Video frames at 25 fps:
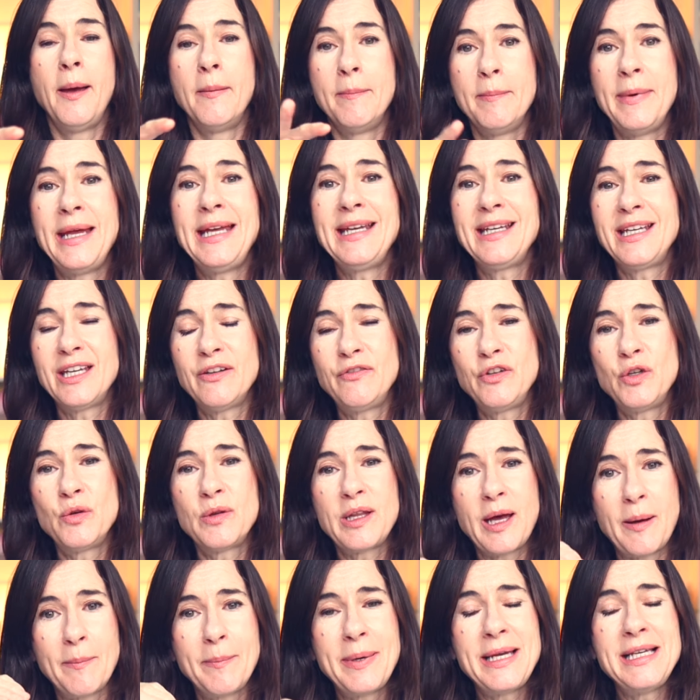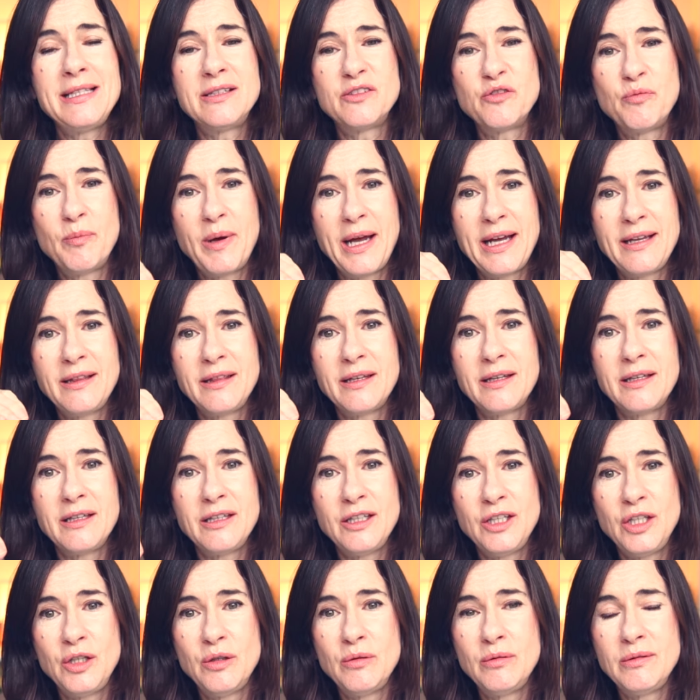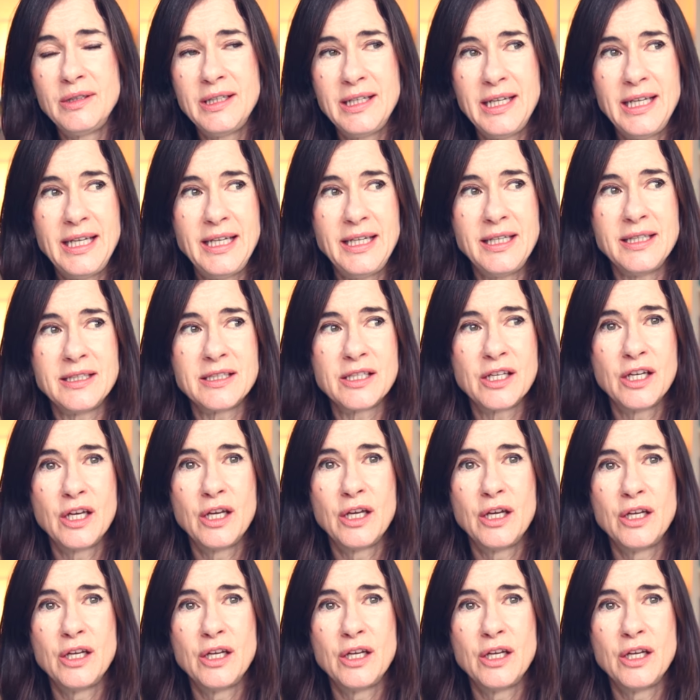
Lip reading: may give you that peace of mind that you need